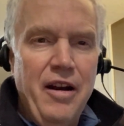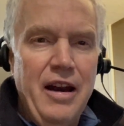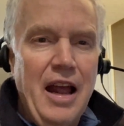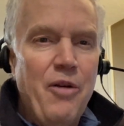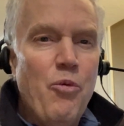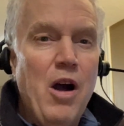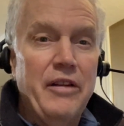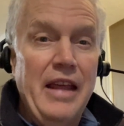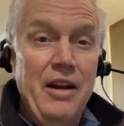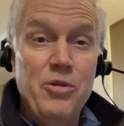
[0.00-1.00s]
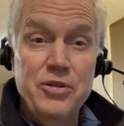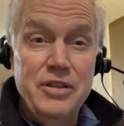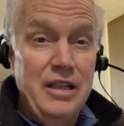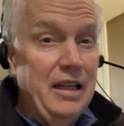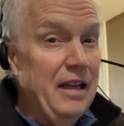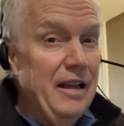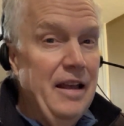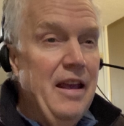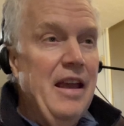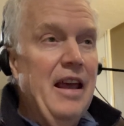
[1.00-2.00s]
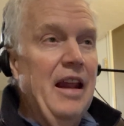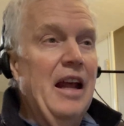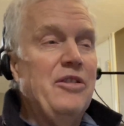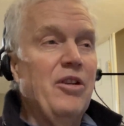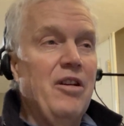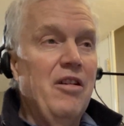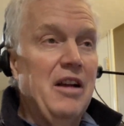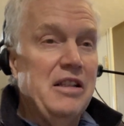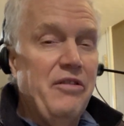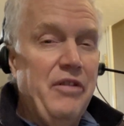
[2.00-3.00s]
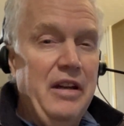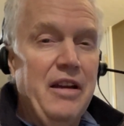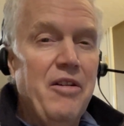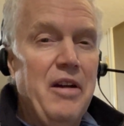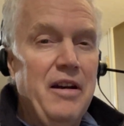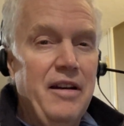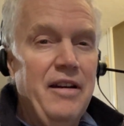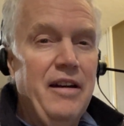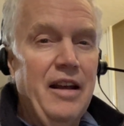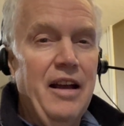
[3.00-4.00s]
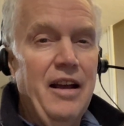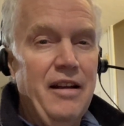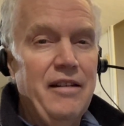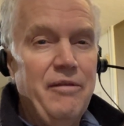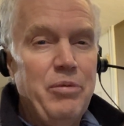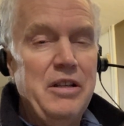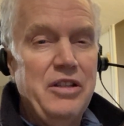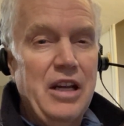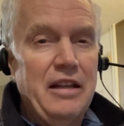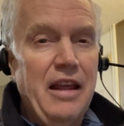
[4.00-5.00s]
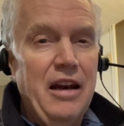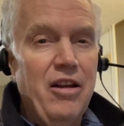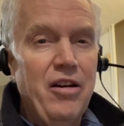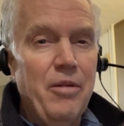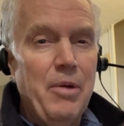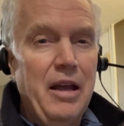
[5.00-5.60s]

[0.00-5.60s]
And I walked that whole city, and I took all kinds of video. And please check that out on